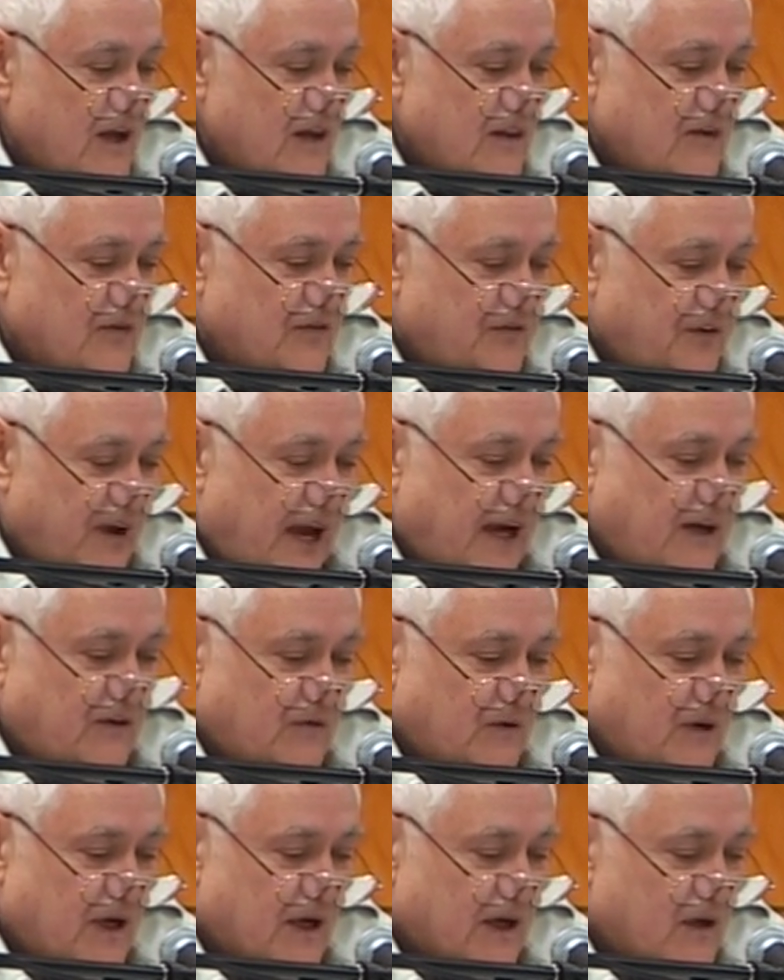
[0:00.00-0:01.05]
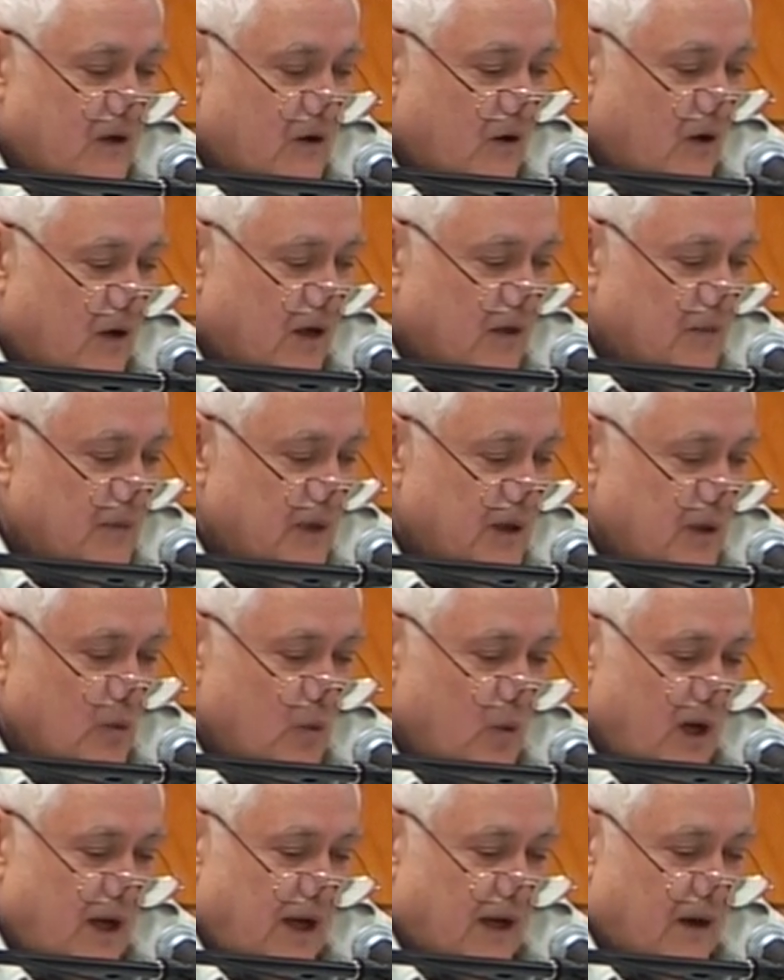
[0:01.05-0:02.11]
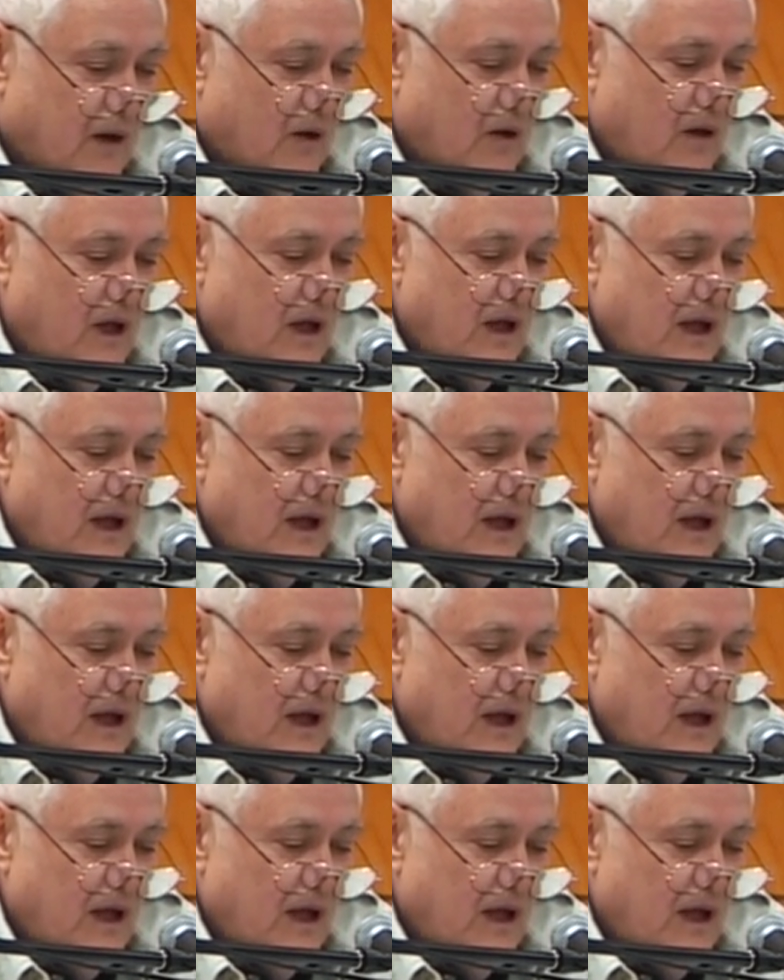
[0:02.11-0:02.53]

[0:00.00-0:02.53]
the factory economy well,